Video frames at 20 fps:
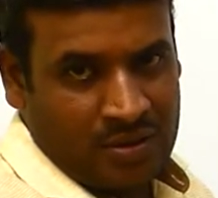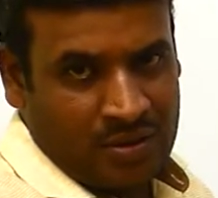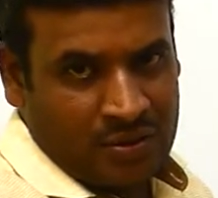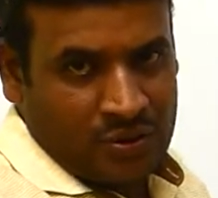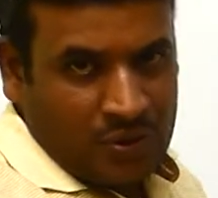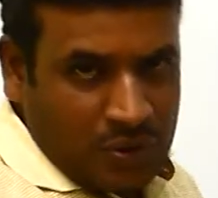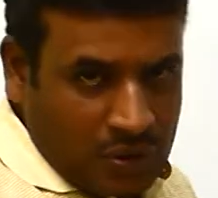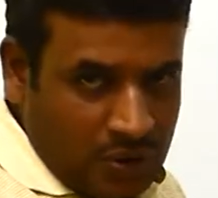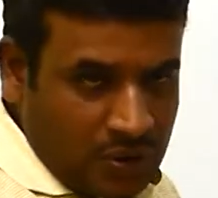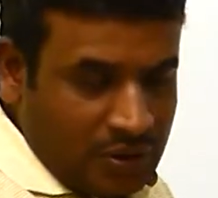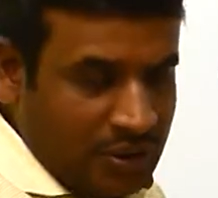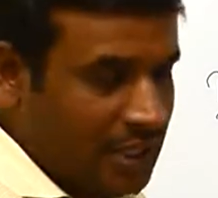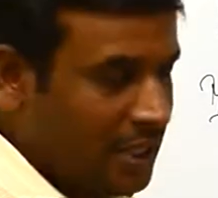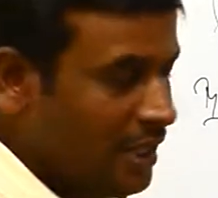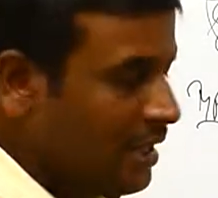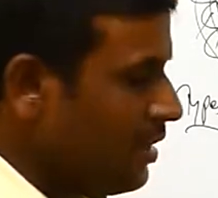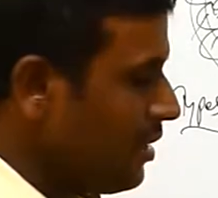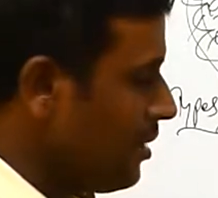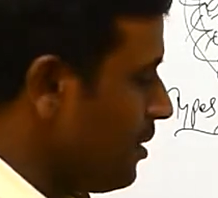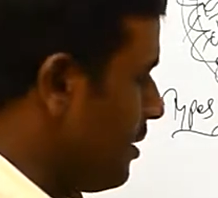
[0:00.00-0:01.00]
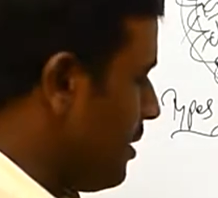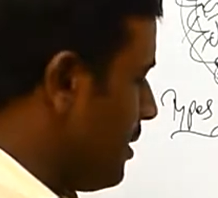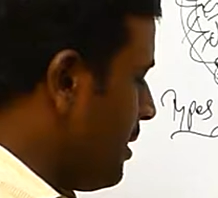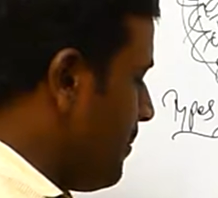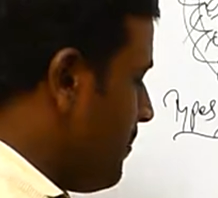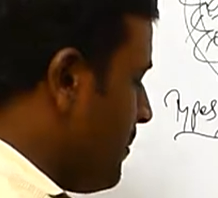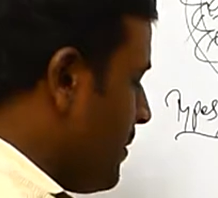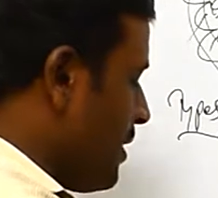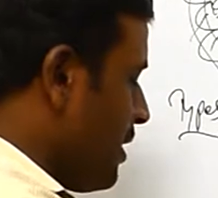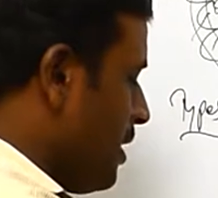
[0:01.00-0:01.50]
so that he
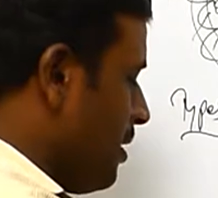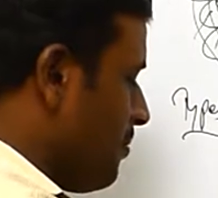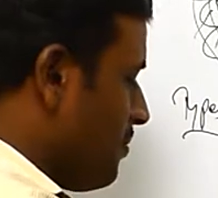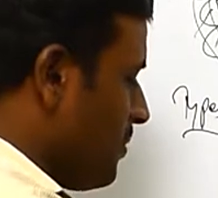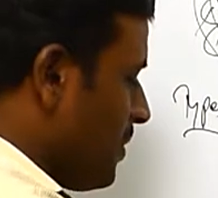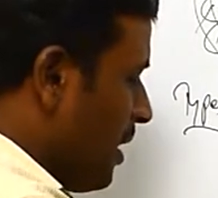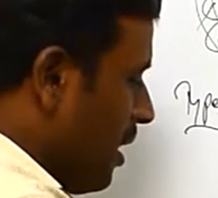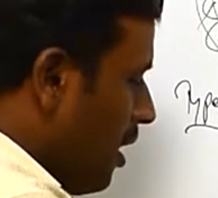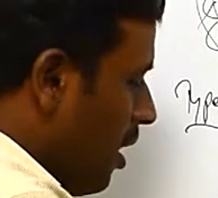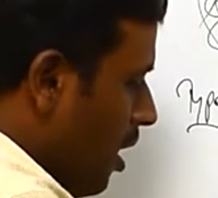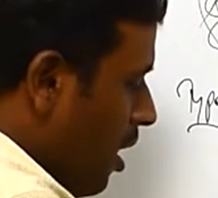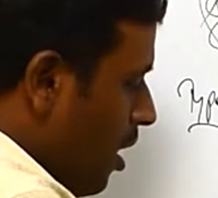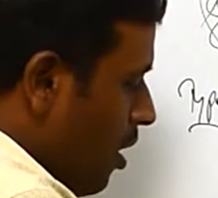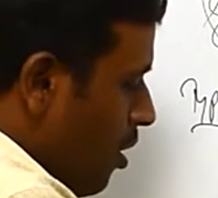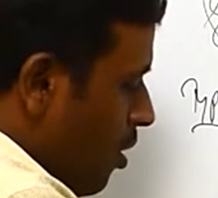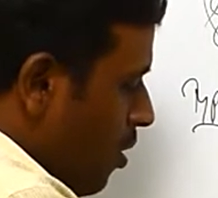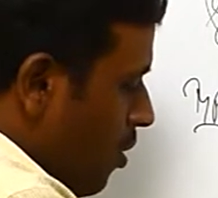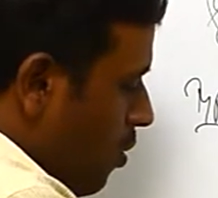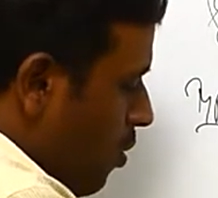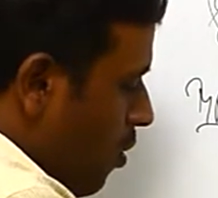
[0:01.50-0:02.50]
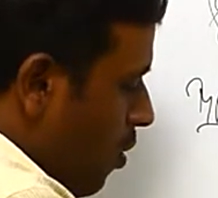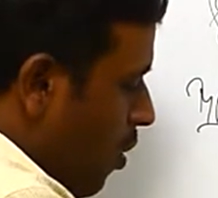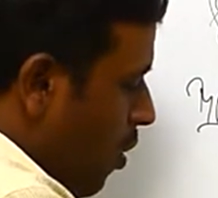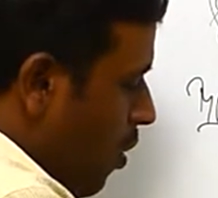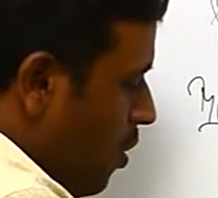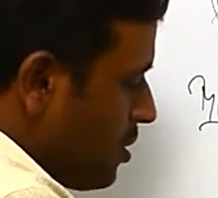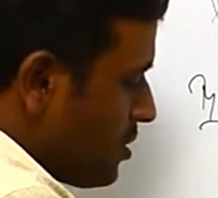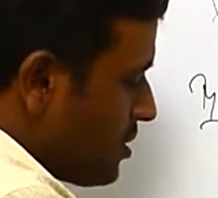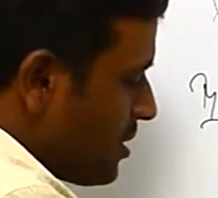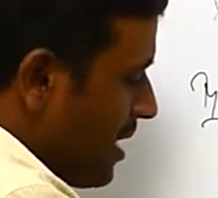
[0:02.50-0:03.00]
become the
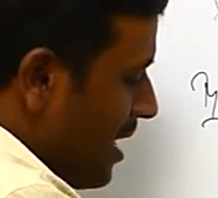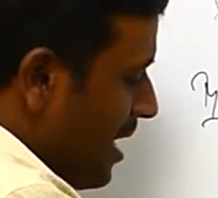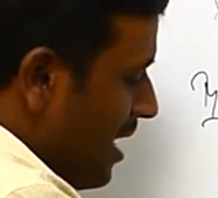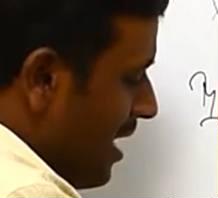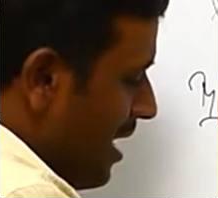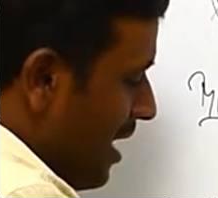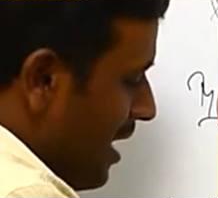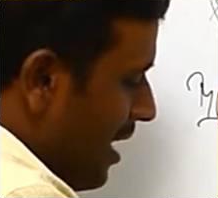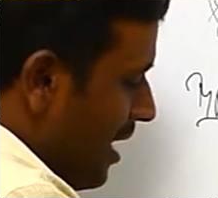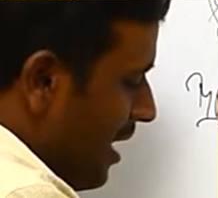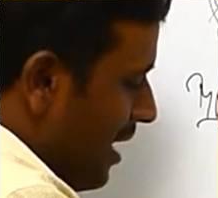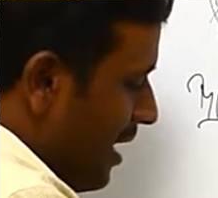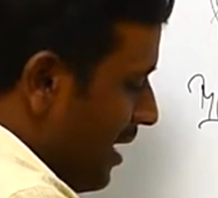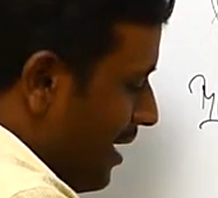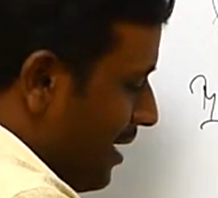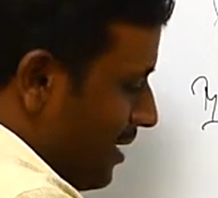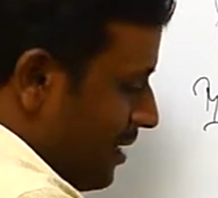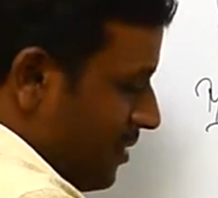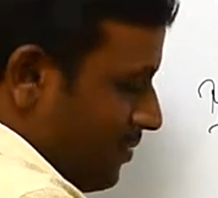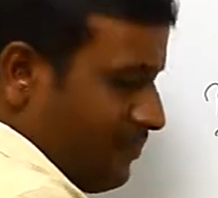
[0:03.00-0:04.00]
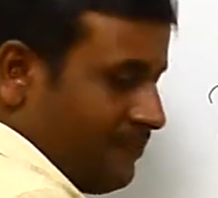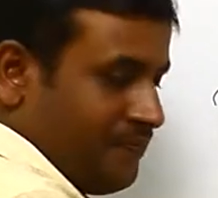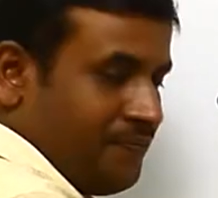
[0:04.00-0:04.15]
wholesaler.